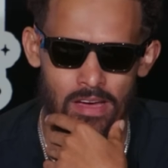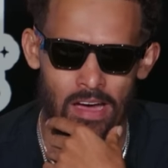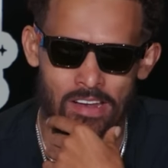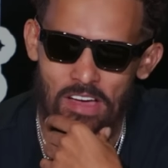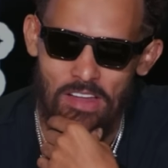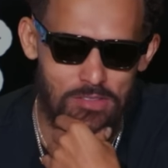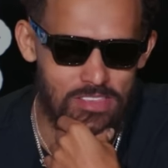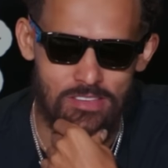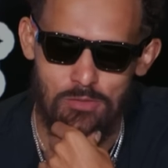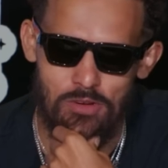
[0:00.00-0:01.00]
I don't
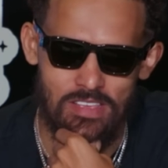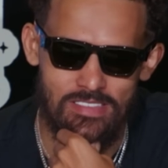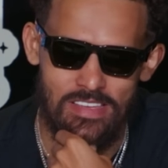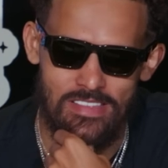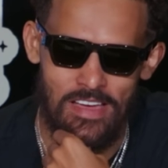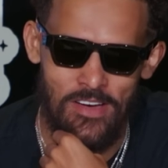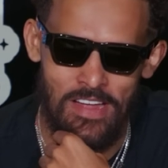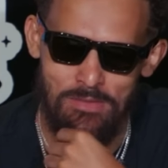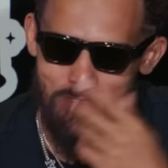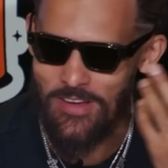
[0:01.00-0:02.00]
think there's one that stands out.
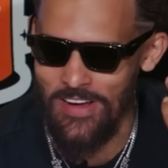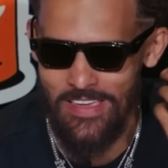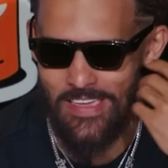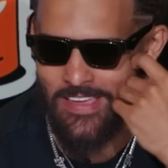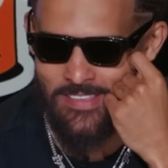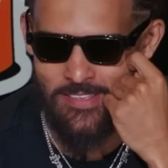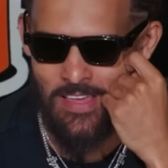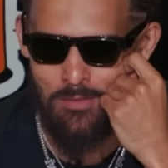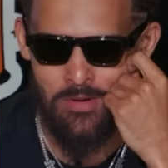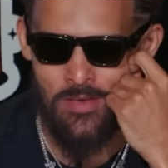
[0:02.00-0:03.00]
I'm sorry I can't answer
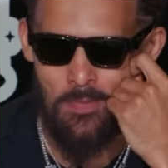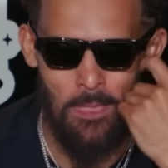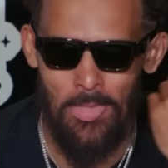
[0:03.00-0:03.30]
that, but